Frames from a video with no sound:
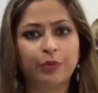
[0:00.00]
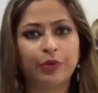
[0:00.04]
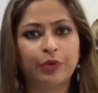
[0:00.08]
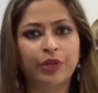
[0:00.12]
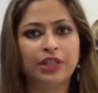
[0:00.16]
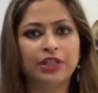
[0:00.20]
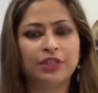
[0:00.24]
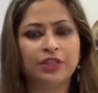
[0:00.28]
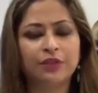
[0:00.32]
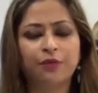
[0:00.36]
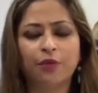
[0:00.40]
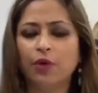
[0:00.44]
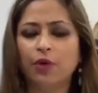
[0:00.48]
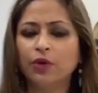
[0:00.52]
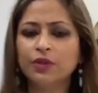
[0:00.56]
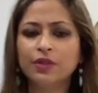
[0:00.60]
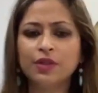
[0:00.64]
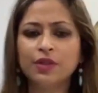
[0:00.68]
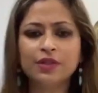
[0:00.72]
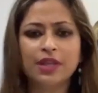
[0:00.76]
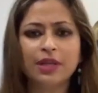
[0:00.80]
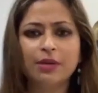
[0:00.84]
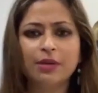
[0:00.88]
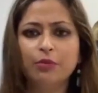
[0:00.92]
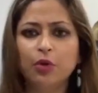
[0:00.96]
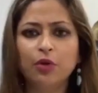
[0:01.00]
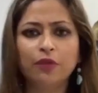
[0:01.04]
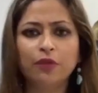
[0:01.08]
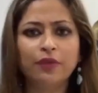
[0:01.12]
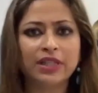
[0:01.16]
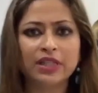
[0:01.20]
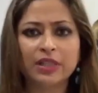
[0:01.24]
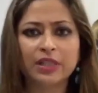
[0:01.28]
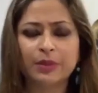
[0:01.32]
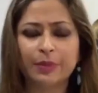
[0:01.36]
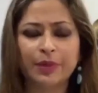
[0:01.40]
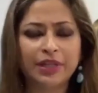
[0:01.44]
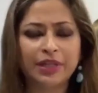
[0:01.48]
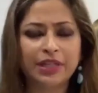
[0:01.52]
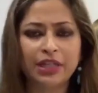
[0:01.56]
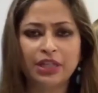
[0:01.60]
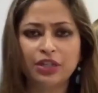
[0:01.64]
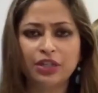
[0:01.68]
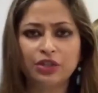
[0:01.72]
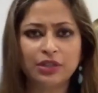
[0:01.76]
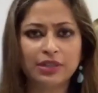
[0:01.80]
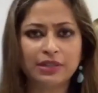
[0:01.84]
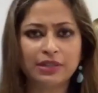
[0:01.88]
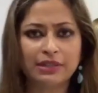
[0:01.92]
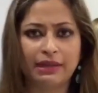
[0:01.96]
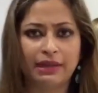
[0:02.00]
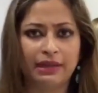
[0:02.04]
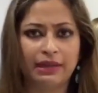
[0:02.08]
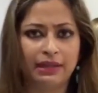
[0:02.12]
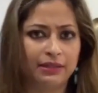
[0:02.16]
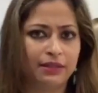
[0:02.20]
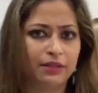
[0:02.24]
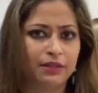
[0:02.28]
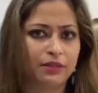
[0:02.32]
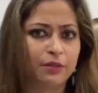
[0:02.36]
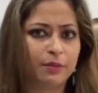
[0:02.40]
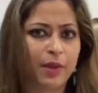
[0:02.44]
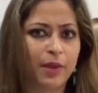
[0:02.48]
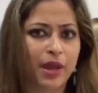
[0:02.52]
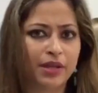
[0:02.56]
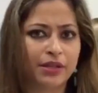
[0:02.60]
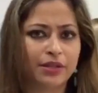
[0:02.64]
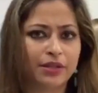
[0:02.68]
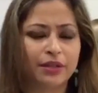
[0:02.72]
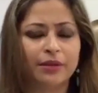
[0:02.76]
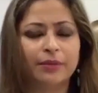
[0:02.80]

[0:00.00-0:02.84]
police forces and move expeditiously in this matter.